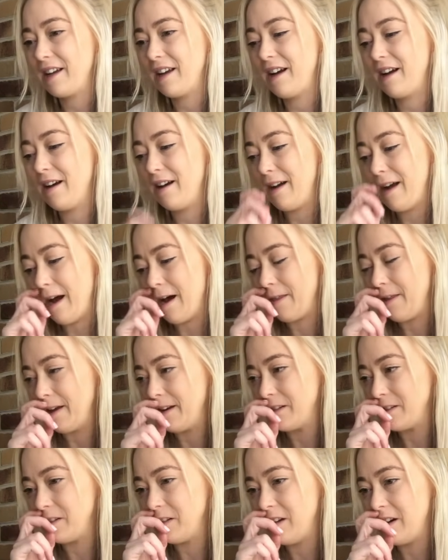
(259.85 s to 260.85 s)
uh, how they
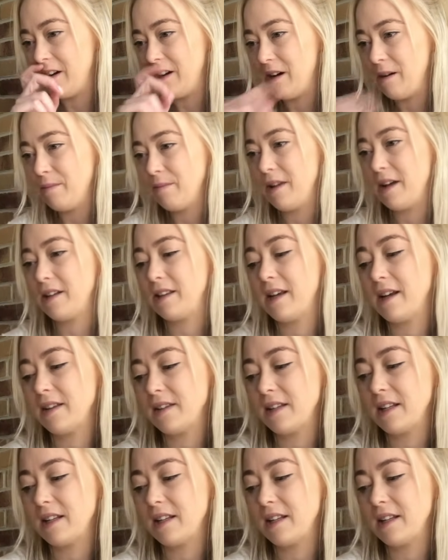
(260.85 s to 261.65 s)
do line up like that.